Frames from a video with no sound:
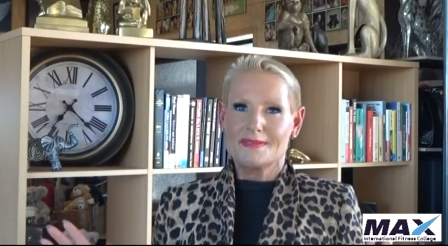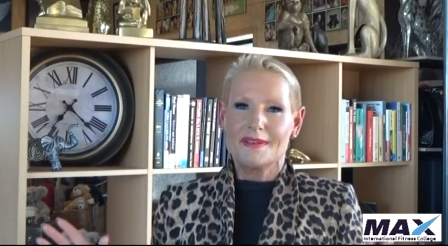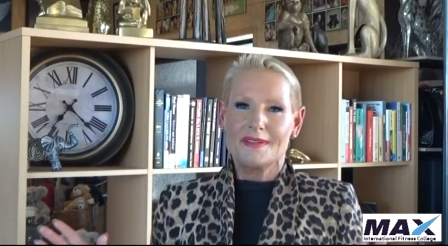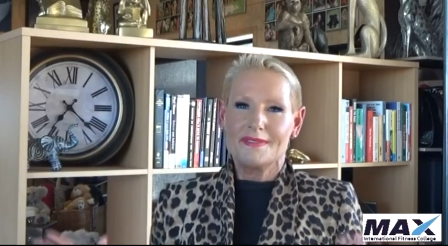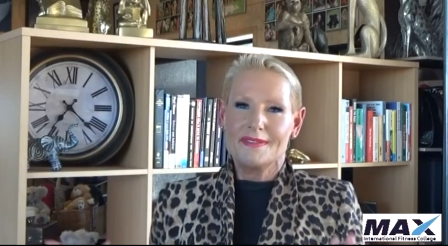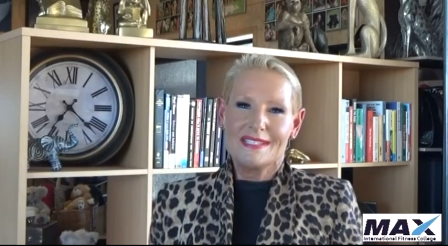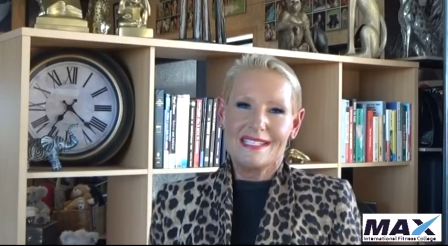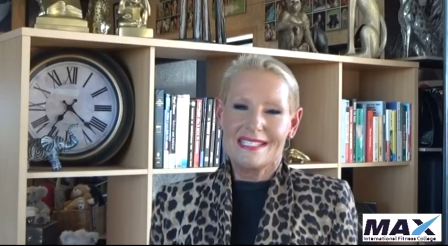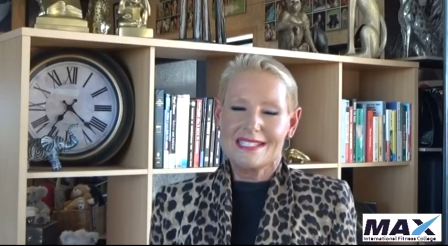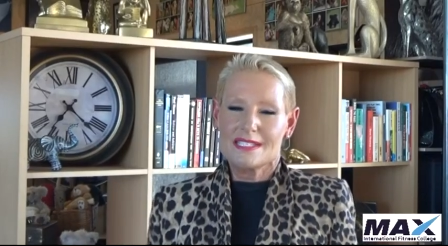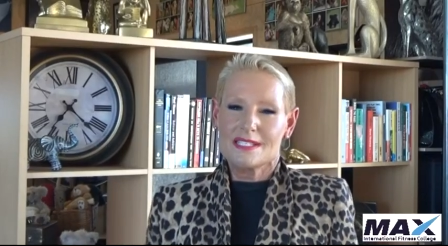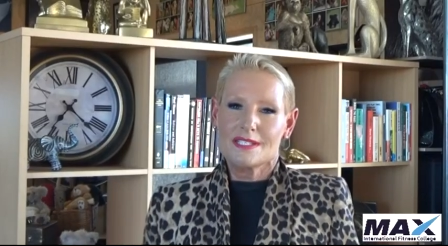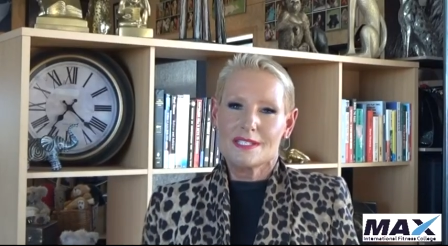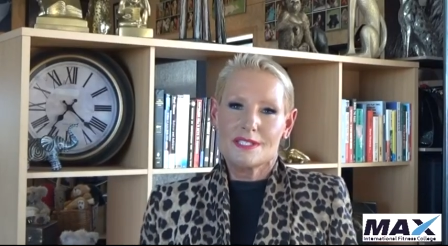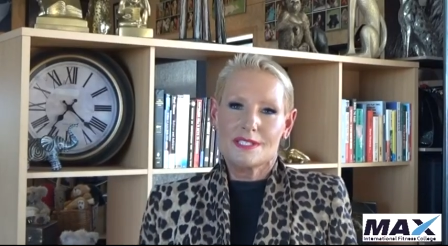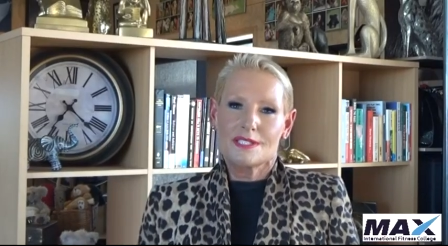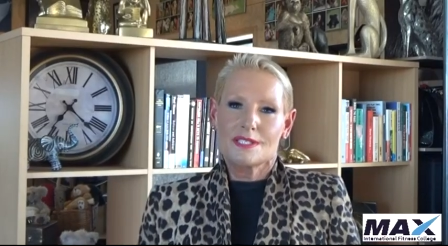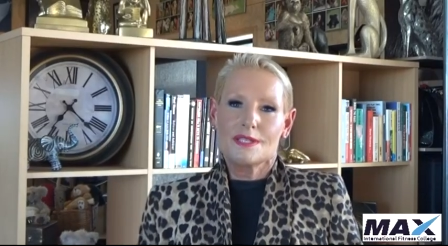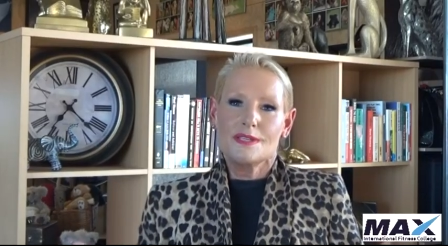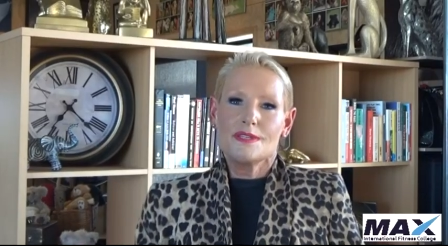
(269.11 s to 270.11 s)
What if it doesn't
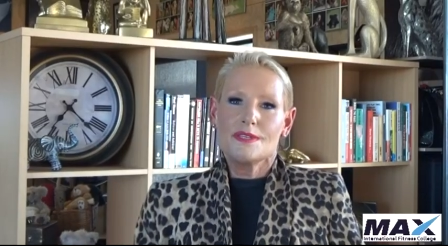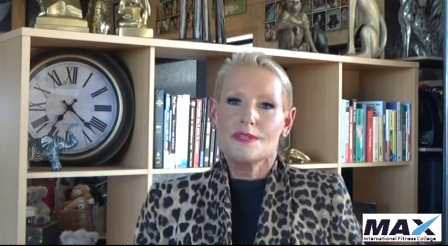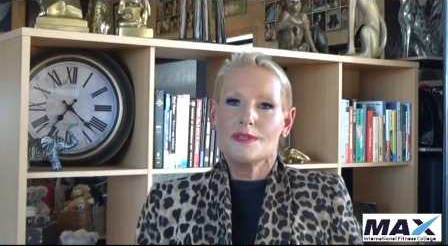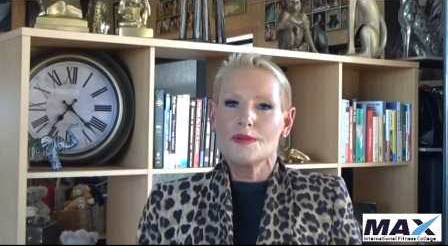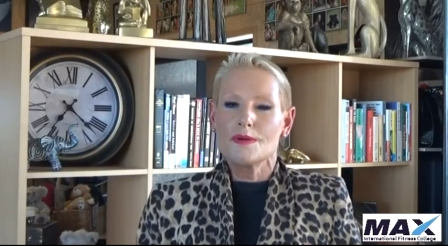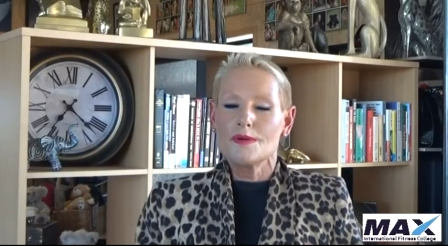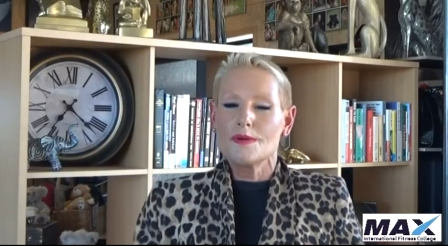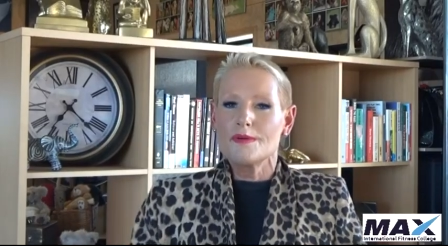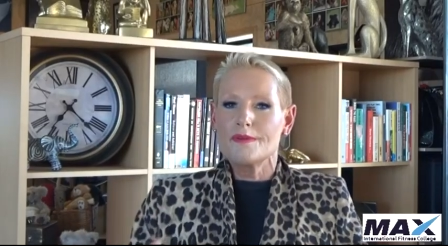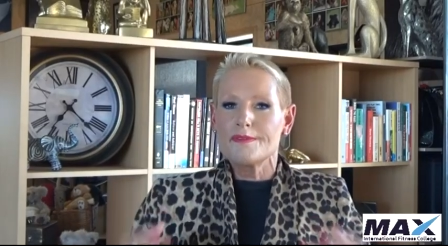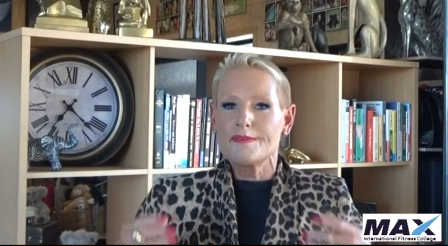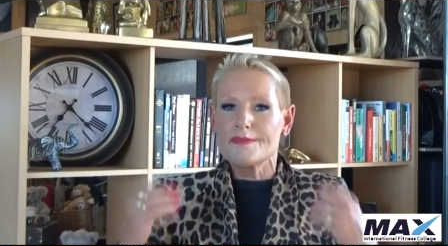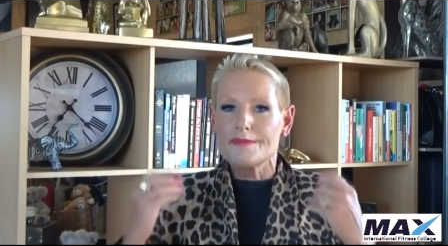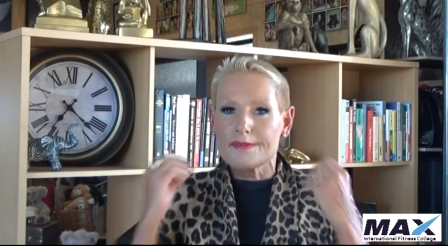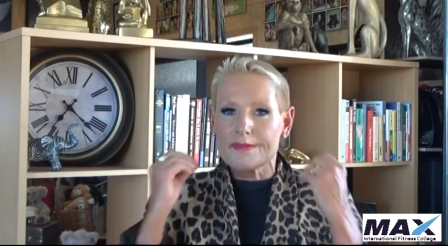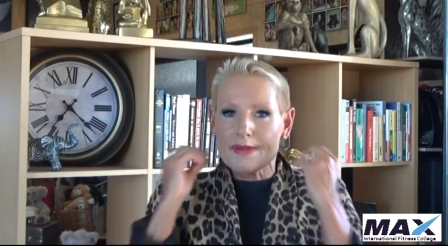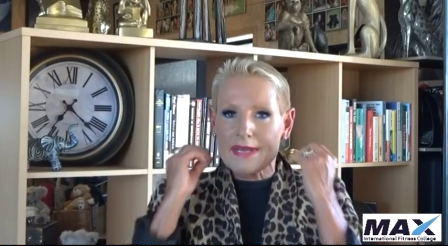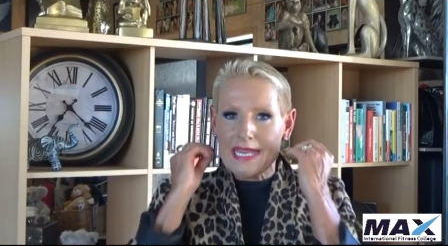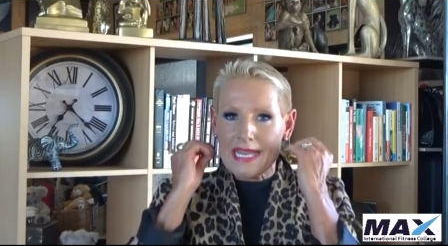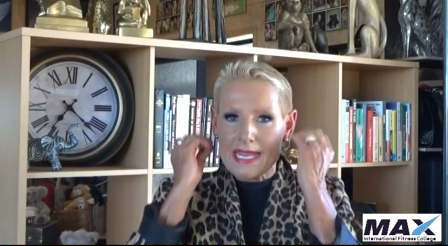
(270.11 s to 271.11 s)
suit your
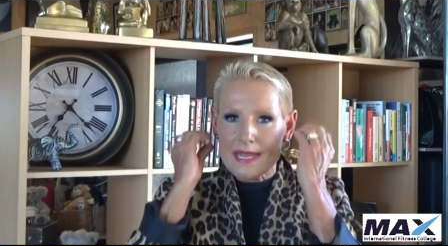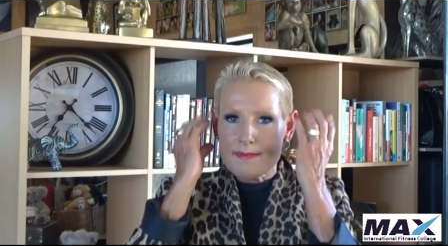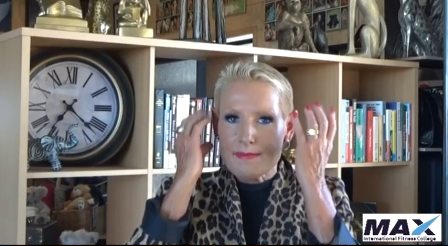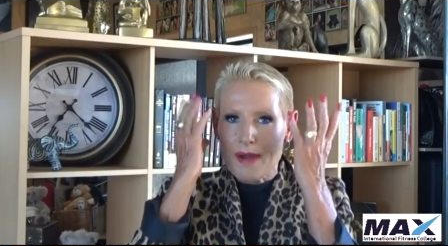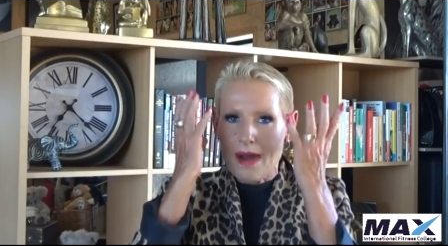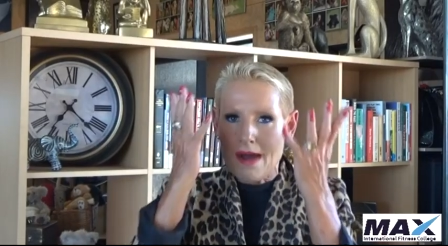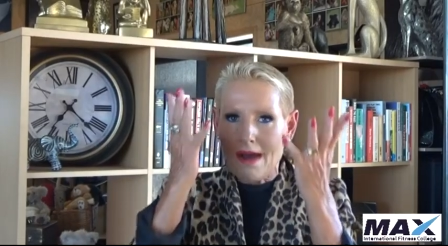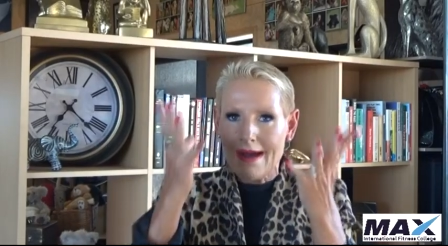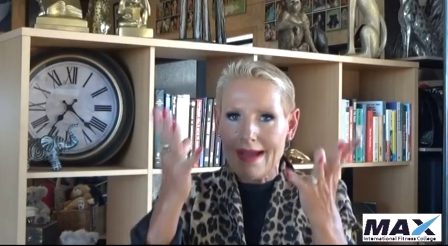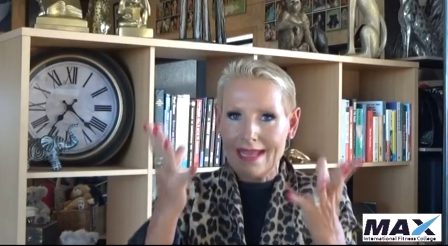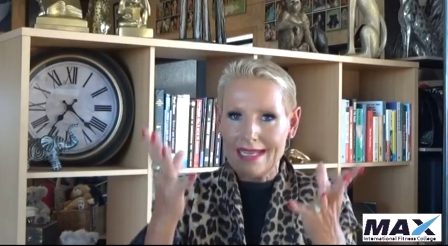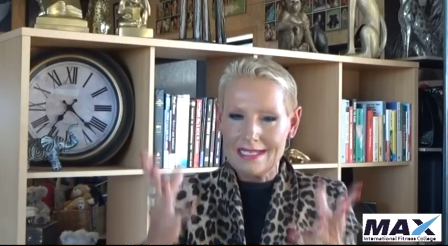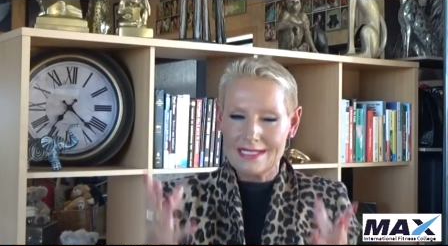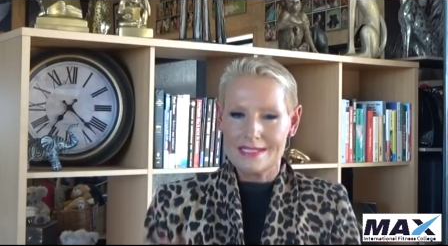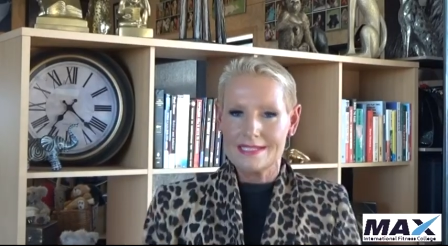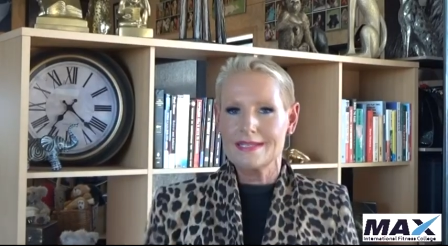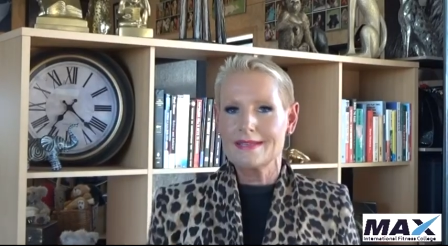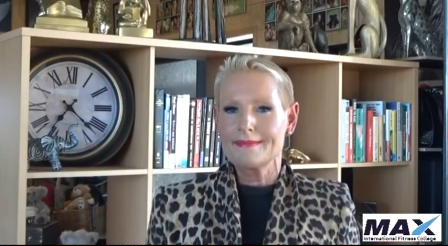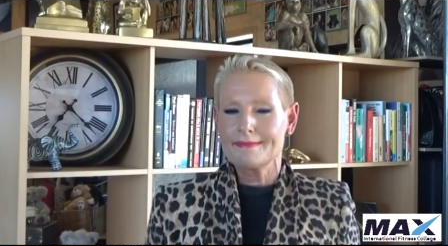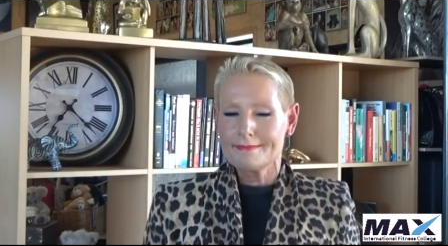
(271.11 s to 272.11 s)
free
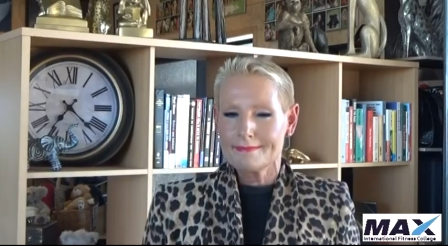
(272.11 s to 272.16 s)
mind?